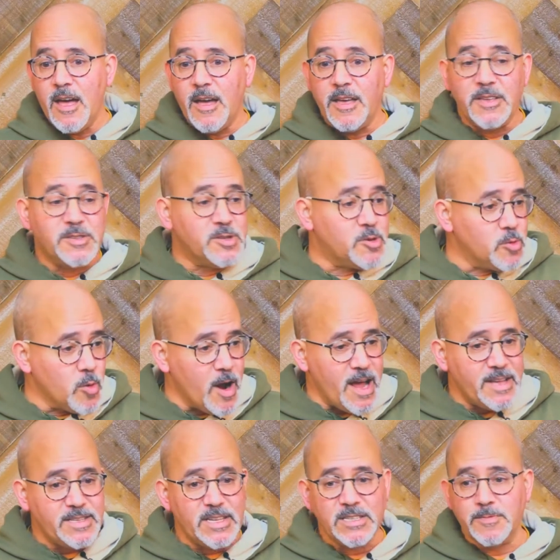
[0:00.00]
his
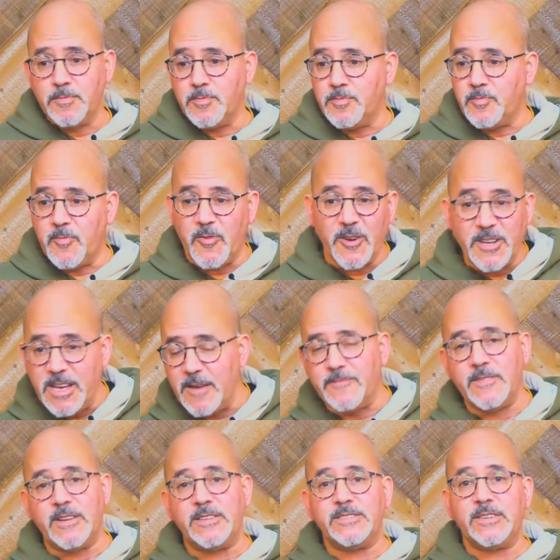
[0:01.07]
grace, his
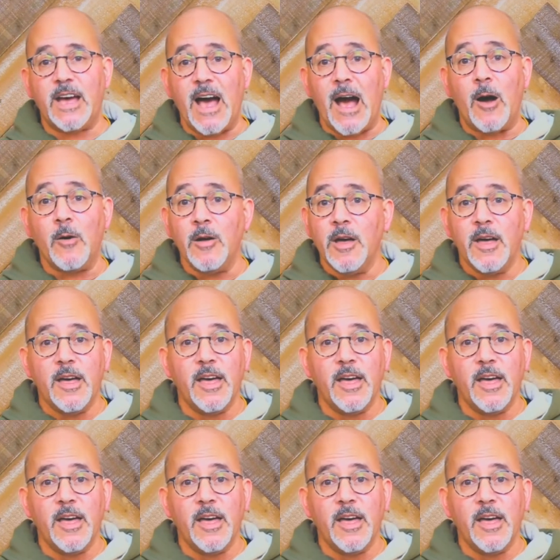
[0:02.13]
forgiveness? How?